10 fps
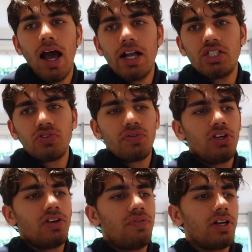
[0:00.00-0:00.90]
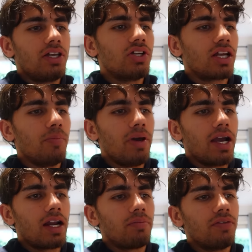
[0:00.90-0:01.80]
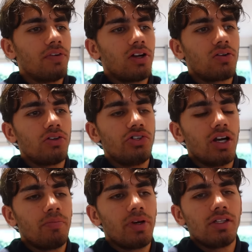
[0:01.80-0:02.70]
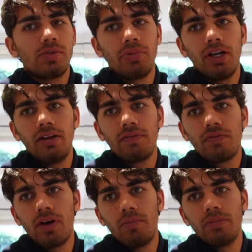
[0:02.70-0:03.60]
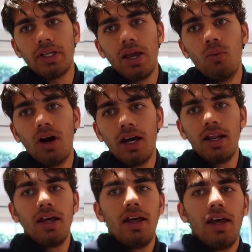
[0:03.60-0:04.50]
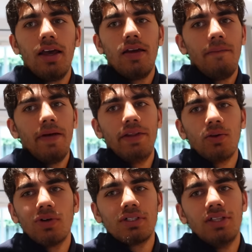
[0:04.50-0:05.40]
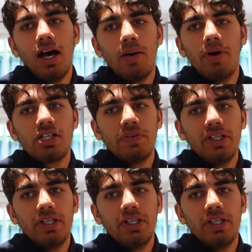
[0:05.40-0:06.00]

I just reviewed the footage and compared the vertical jump and sprint from day one and there was not much of a